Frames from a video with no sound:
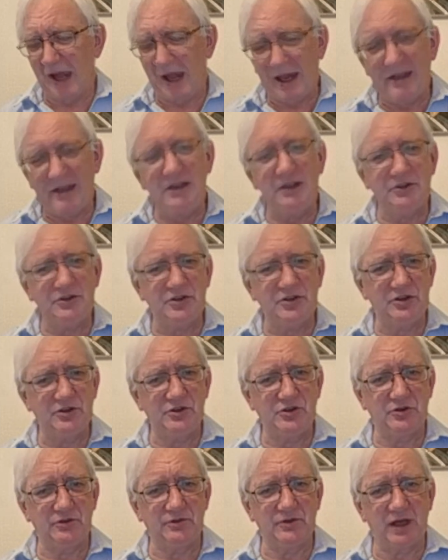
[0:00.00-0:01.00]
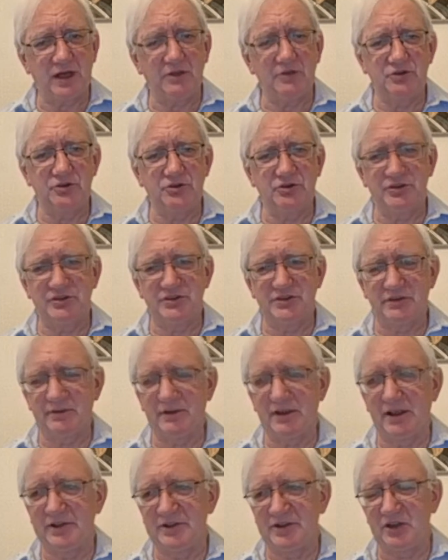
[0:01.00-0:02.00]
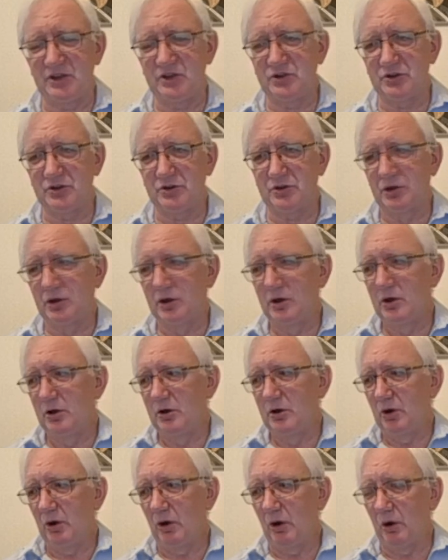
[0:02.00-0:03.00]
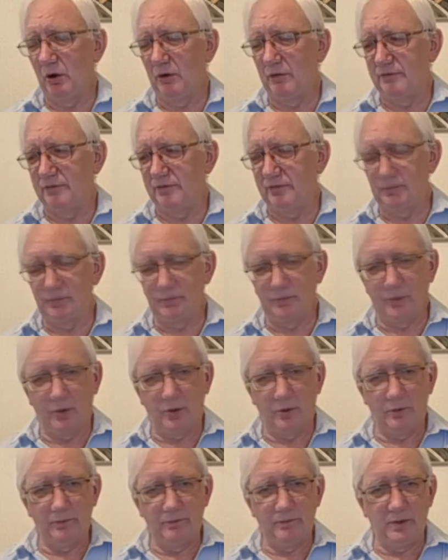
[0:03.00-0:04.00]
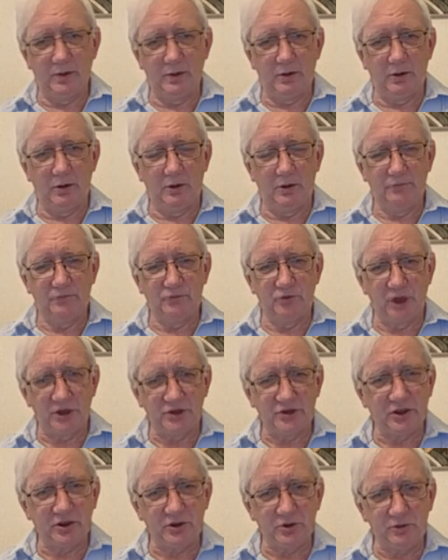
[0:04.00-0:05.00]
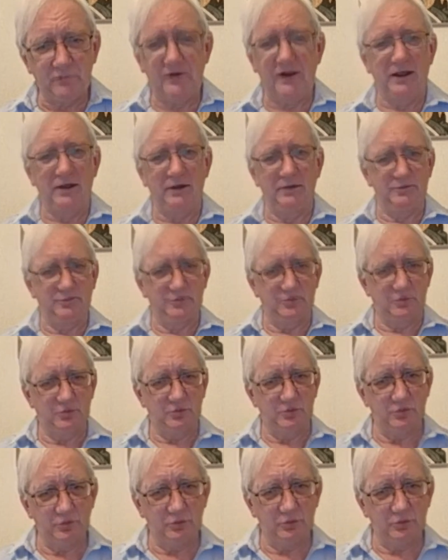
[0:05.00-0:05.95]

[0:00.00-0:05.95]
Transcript: heritage of culture and civilization of Russia. You think of